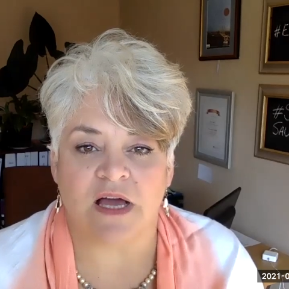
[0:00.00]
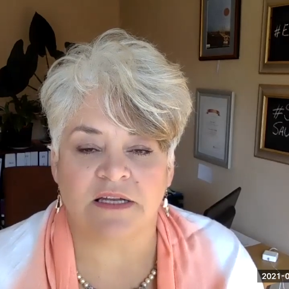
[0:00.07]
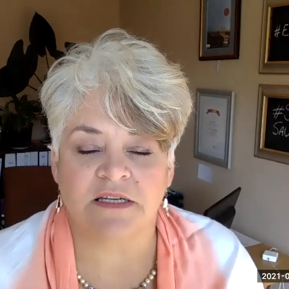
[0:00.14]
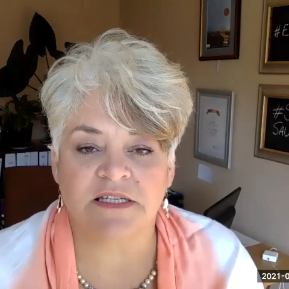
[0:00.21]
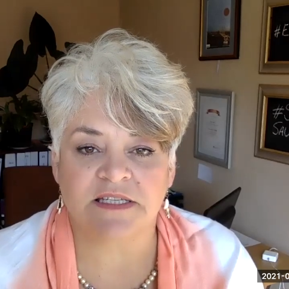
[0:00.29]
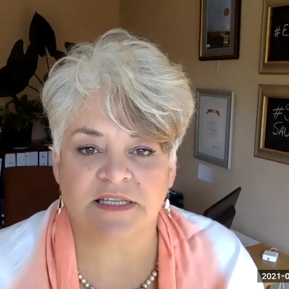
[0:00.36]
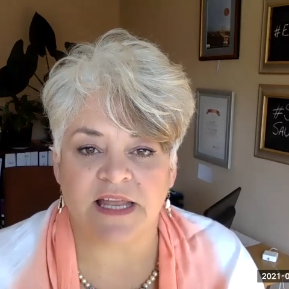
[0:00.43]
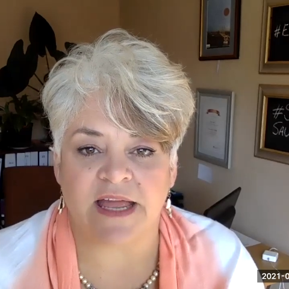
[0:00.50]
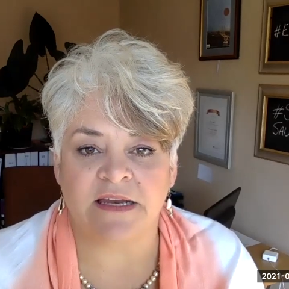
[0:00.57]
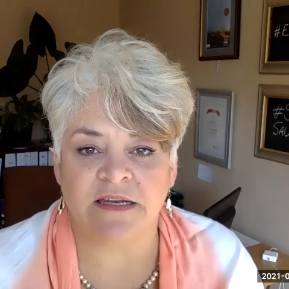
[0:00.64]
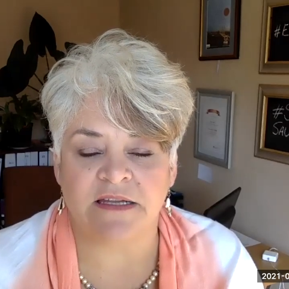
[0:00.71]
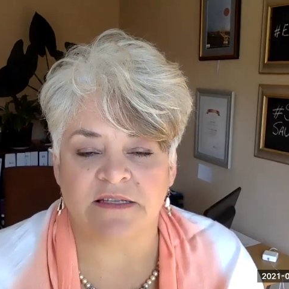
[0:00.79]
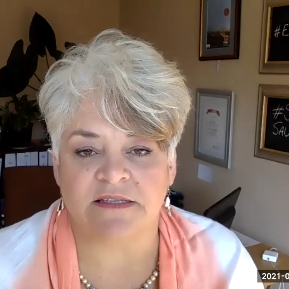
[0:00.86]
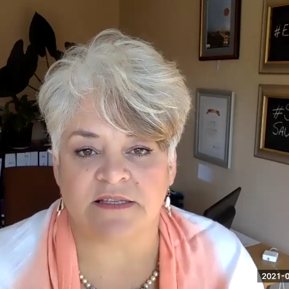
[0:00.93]

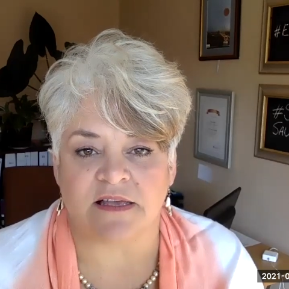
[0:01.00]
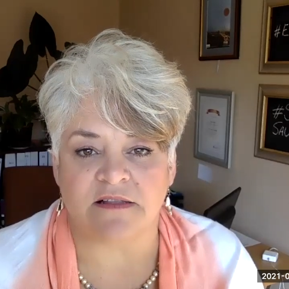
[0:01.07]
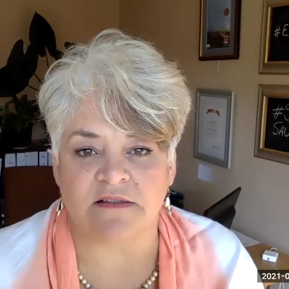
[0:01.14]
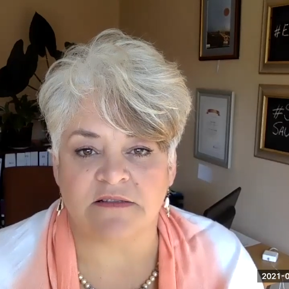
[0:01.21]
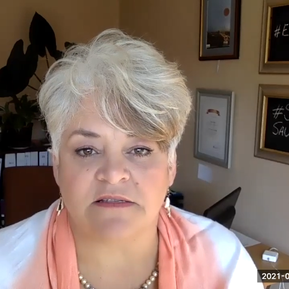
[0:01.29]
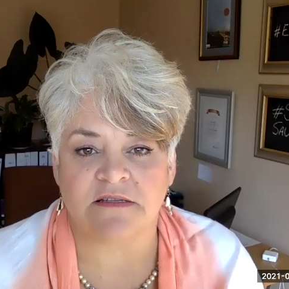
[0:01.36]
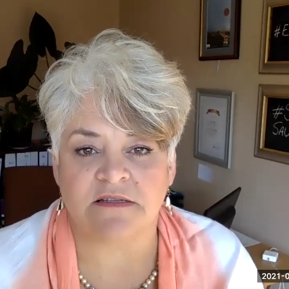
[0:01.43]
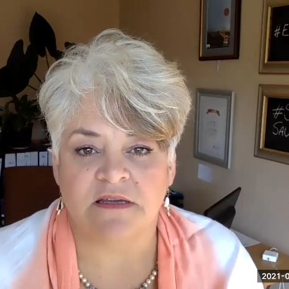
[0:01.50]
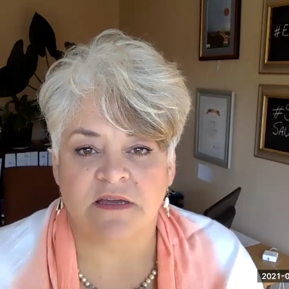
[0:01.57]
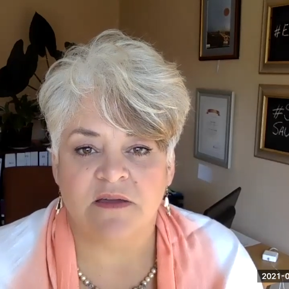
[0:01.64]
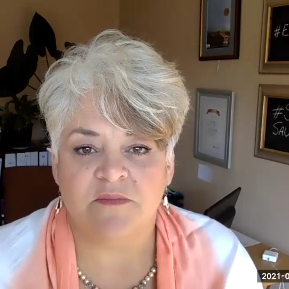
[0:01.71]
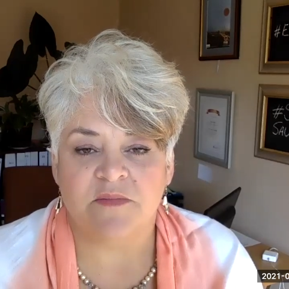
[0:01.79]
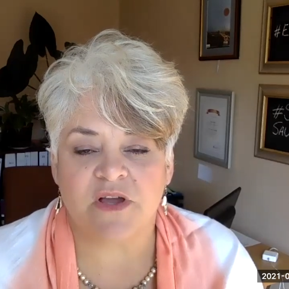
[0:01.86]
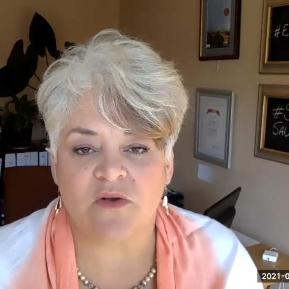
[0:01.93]
understanding sales
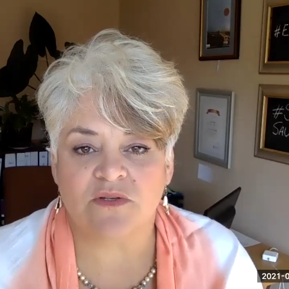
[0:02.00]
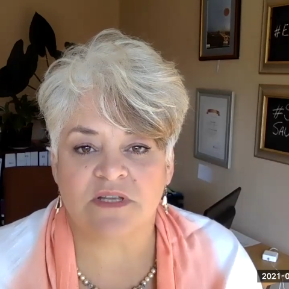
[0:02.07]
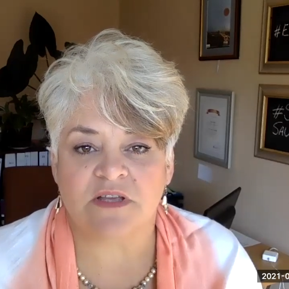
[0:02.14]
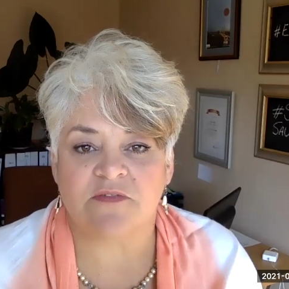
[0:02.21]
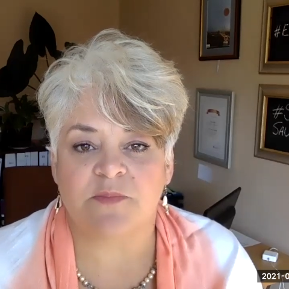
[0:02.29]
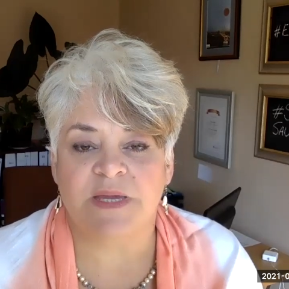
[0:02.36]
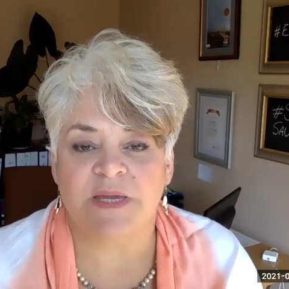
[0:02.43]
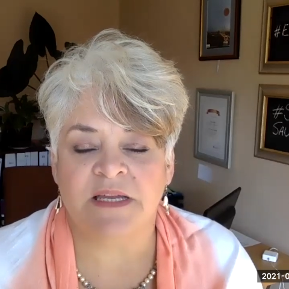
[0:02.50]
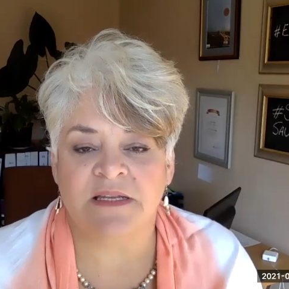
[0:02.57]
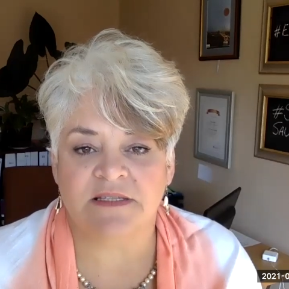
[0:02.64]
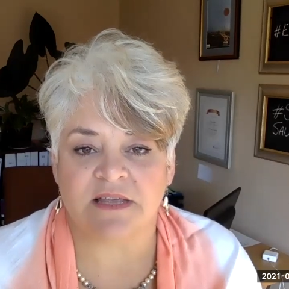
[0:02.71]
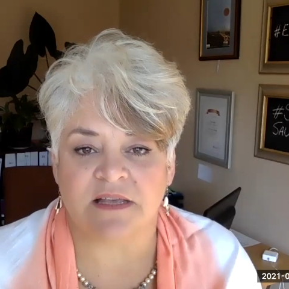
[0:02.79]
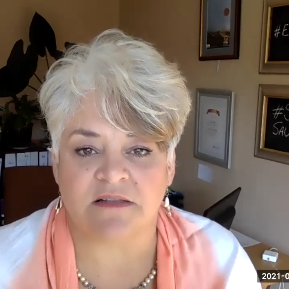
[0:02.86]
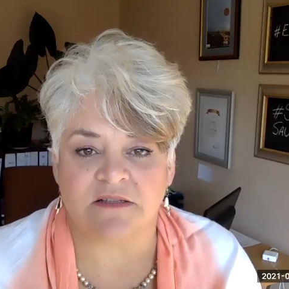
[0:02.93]
because I've been a
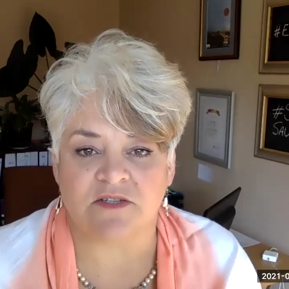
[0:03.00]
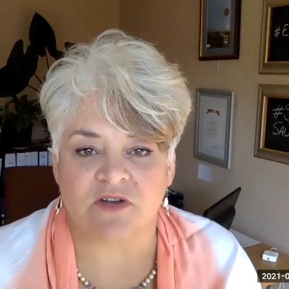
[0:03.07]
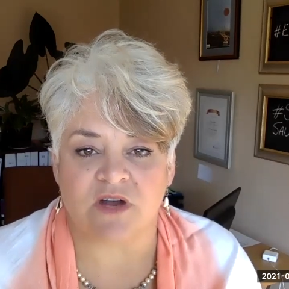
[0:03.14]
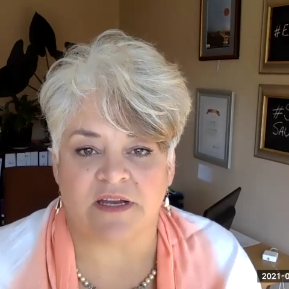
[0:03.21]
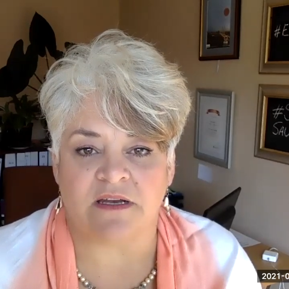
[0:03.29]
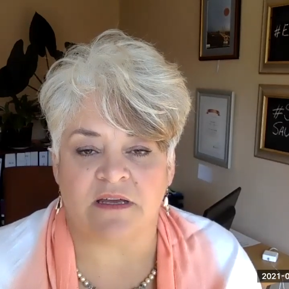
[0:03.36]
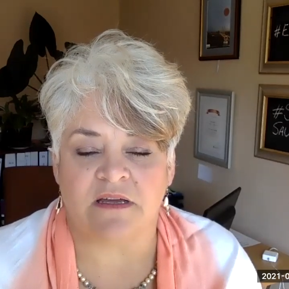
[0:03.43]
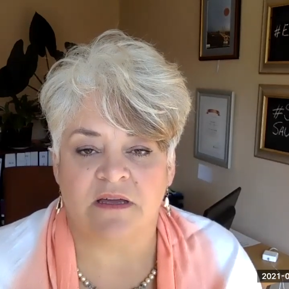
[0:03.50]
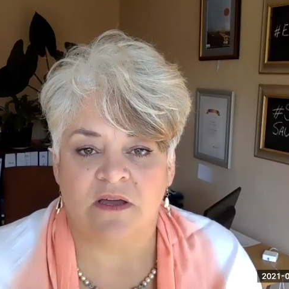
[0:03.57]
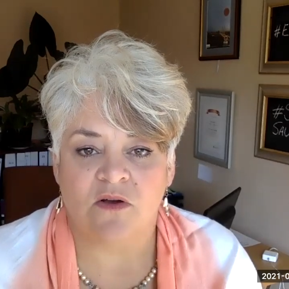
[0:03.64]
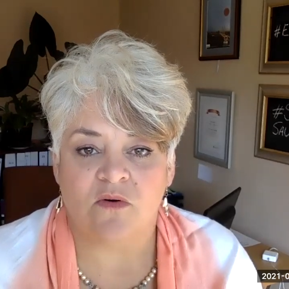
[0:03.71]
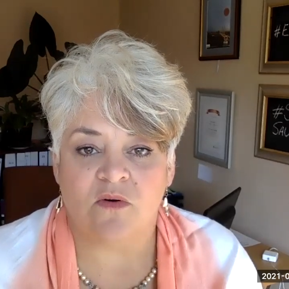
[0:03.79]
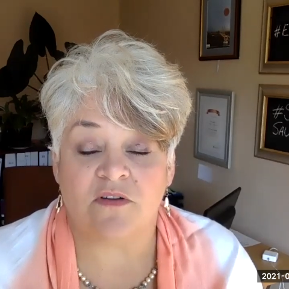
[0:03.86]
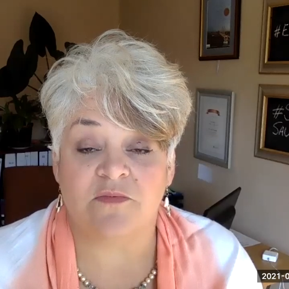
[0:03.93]
sales trainer
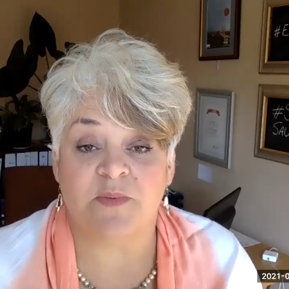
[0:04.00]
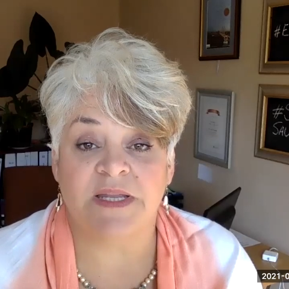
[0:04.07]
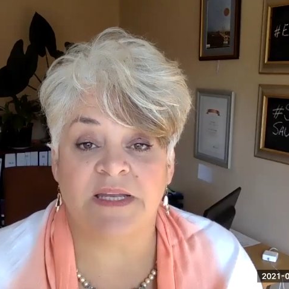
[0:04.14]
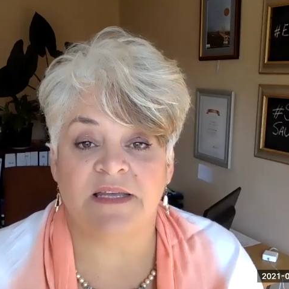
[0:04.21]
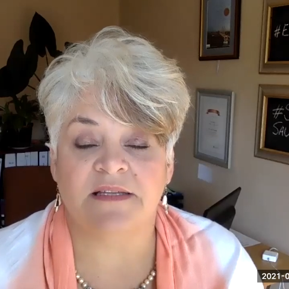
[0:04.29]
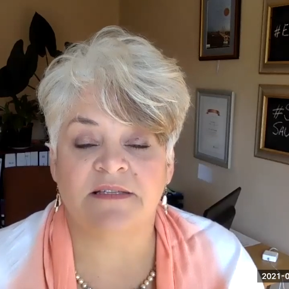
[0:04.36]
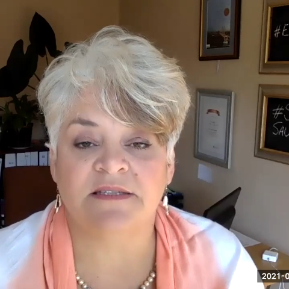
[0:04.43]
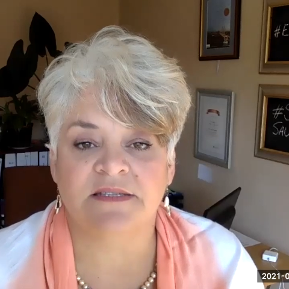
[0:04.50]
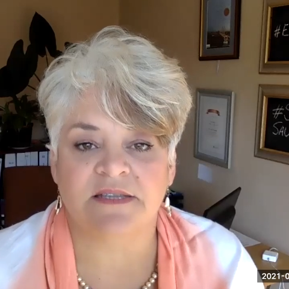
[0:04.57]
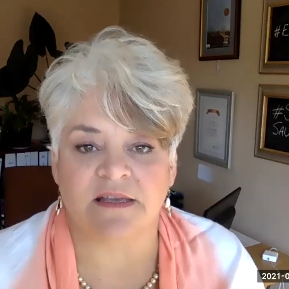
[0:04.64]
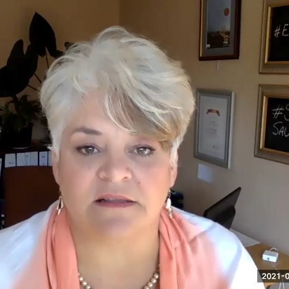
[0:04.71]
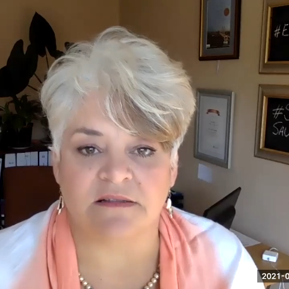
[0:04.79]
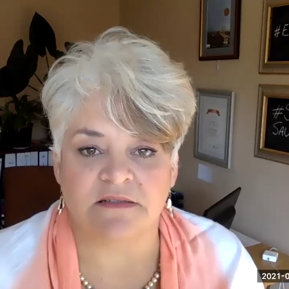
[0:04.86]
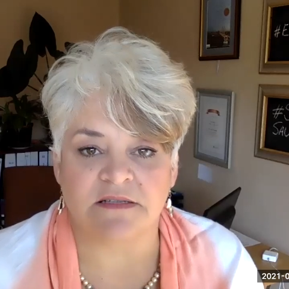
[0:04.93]
or I've been in
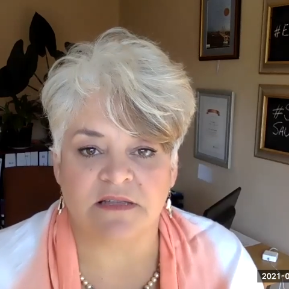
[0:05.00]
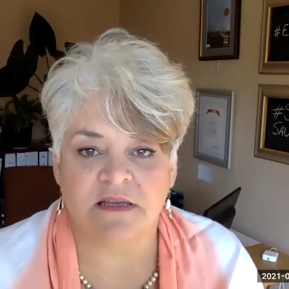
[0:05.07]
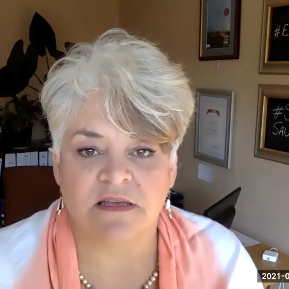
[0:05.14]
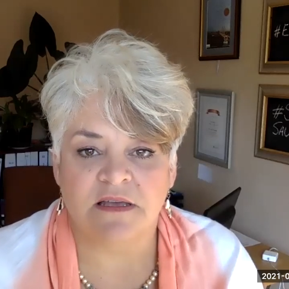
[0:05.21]
sales